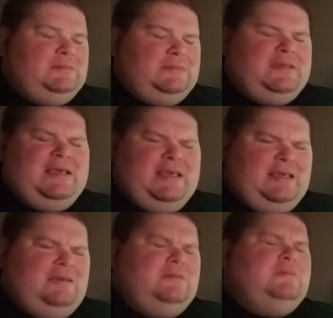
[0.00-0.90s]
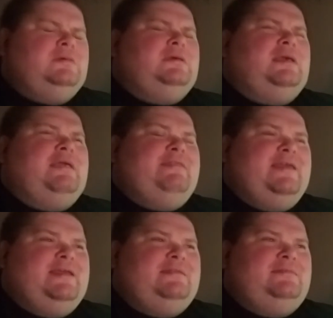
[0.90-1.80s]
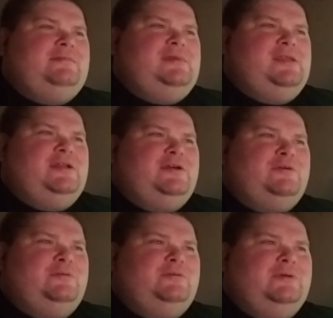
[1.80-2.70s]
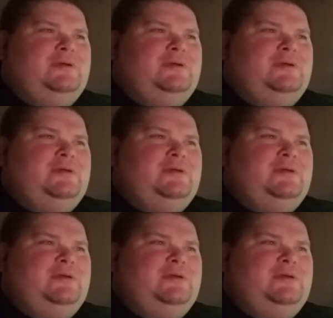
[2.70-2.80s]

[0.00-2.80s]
okay? And then, you know,